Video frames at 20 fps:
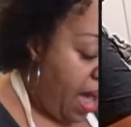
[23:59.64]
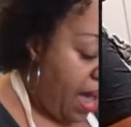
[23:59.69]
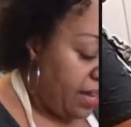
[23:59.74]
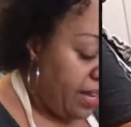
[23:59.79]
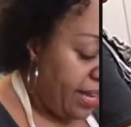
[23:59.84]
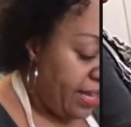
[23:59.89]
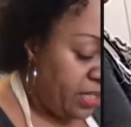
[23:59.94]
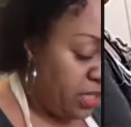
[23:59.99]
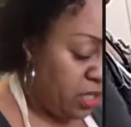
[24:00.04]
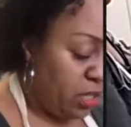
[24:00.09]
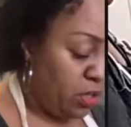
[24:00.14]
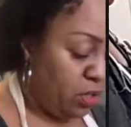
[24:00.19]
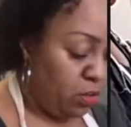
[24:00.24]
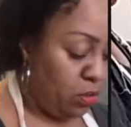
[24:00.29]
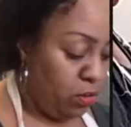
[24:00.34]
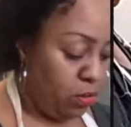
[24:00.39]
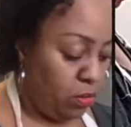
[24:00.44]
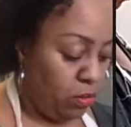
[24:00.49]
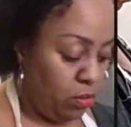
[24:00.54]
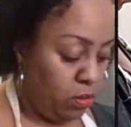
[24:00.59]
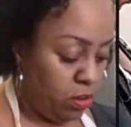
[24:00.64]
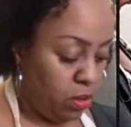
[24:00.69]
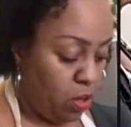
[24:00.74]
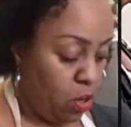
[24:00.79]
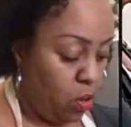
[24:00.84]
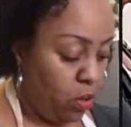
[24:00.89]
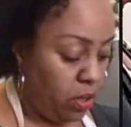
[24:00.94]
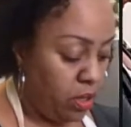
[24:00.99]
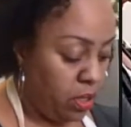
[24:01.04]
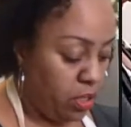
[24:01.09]
like to use
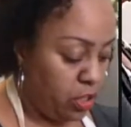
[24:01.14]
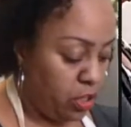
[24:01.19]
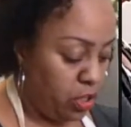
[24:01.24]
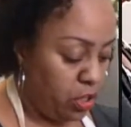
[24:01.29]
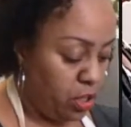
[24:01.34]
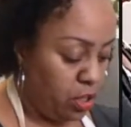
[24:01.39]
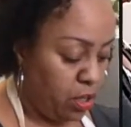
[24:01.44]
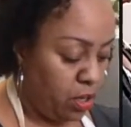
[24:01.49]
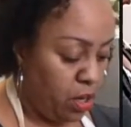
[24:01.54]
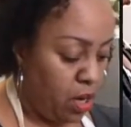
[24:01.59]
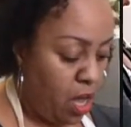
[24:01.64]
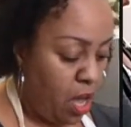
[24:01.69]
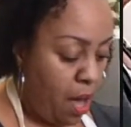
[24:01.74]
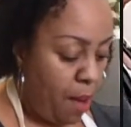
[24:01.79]
coconut sugar,